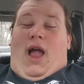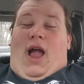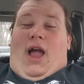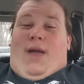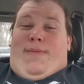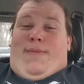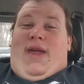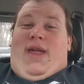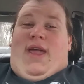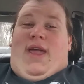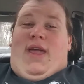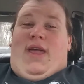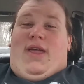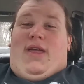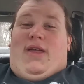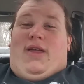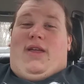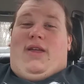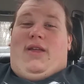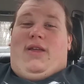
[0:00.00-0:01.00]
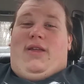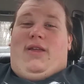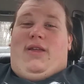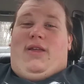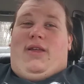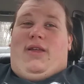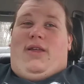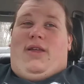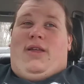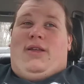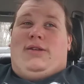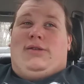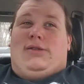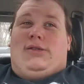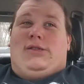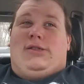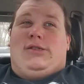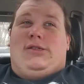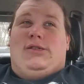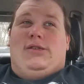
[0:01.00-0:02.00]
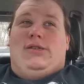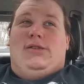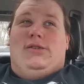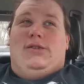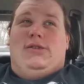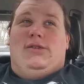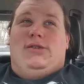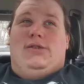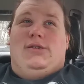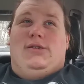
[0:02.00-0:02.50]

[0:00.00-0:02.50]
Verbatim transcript: I mean it. It's,